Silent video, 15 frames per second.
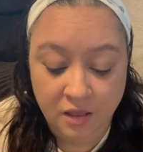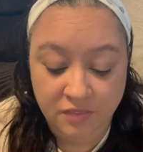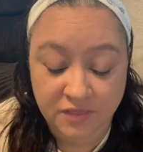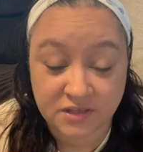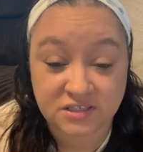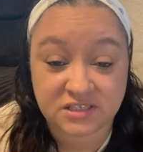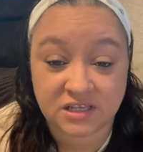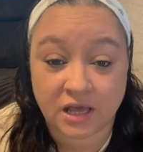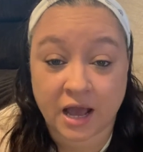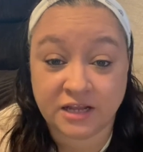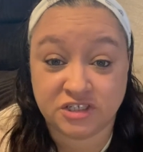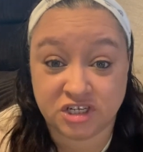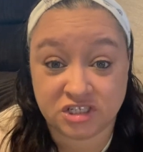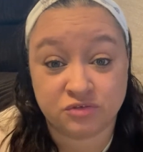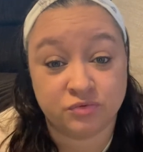this I
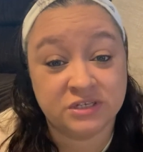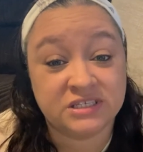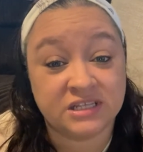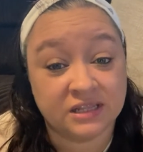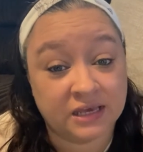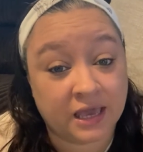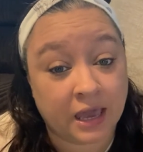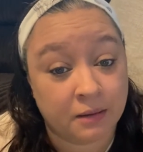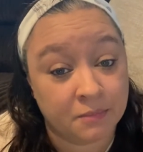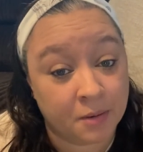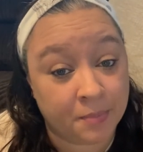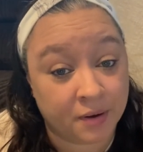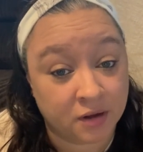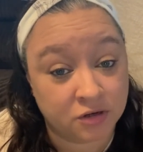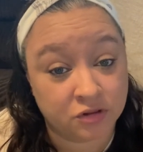just recently came
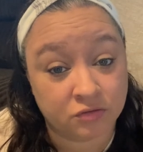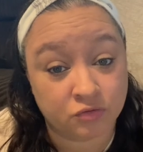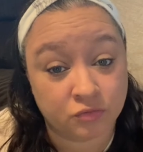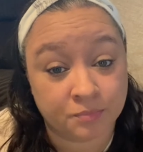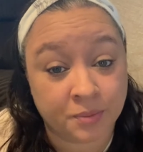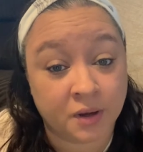upon,